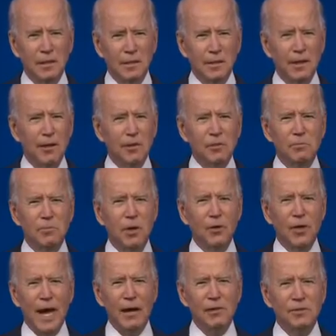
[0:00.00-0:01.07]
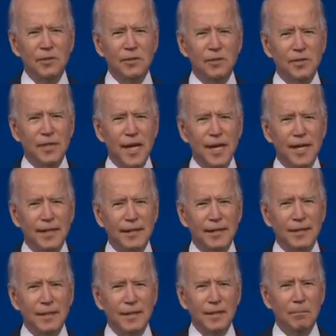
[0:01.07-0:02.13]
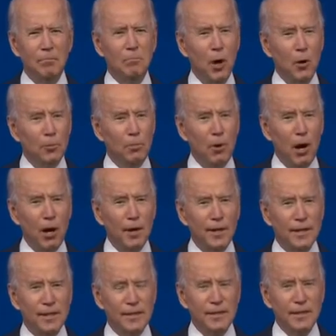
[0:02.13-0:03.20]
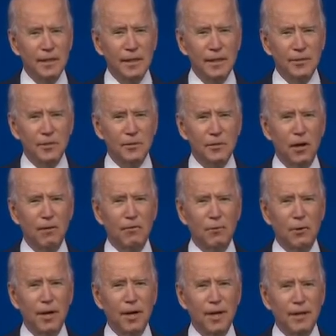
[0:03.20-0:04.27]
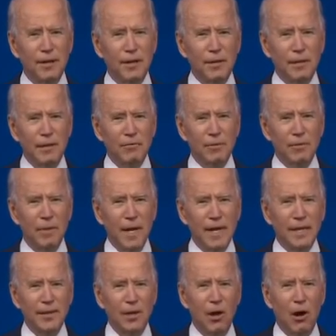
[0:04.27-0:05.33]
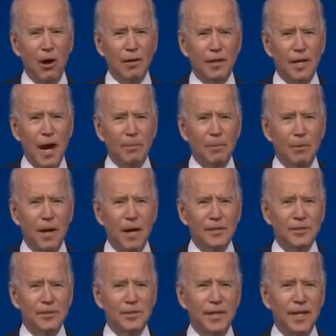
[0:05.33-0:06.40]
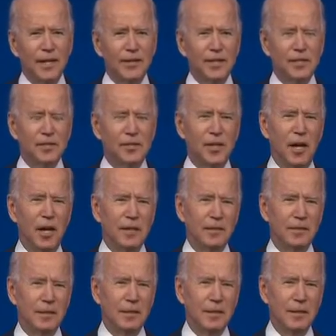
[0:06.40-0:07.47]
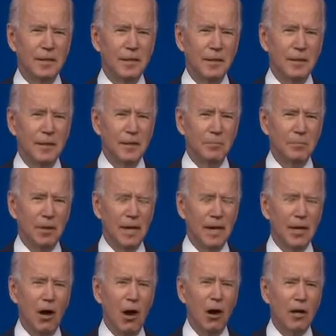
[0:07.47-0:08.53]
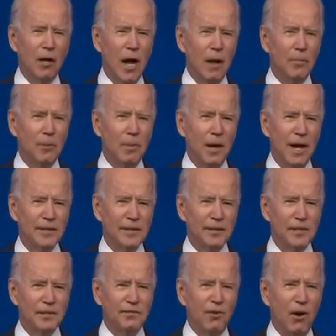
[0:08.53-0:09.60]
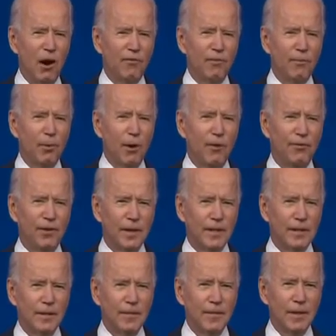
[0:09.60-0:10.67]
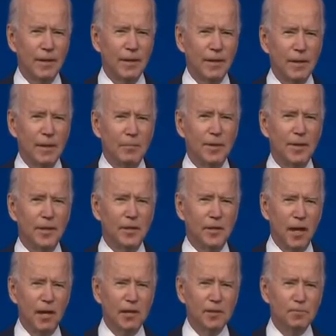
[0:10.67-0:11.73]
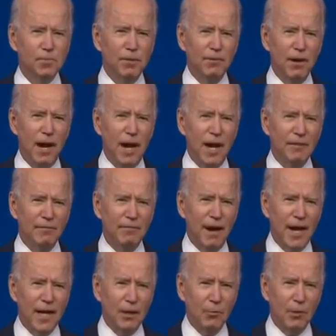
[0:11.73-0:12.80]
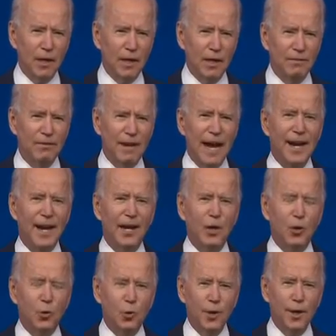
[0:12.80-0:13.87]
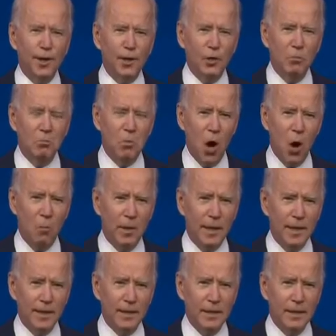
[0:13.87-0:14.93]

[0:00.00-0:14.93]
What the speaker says: Leaders in both House and Senate, both parties, deserve credit for making the hard compromises to get this done. But like all compromises, it's far from perfect. But it does provide vital relief at a critical moment.